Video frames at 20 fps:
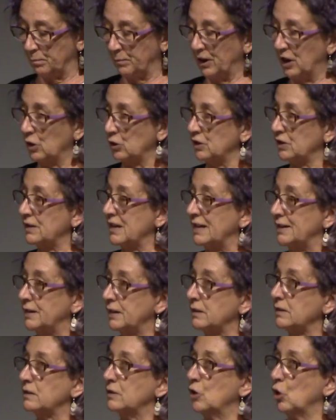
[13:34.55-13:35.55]
because there
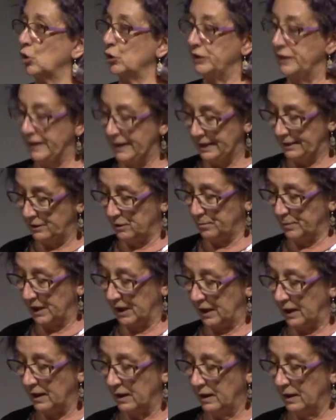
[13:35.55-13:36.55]
does not need to be.
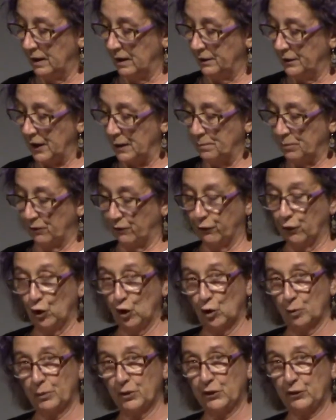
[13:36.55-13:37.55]
They
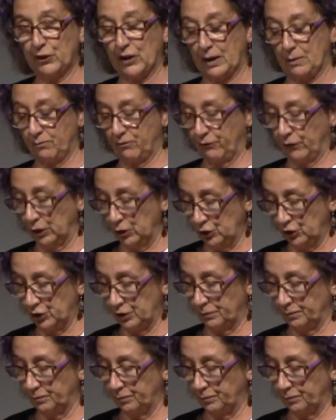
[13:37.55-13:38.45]
perform the same function.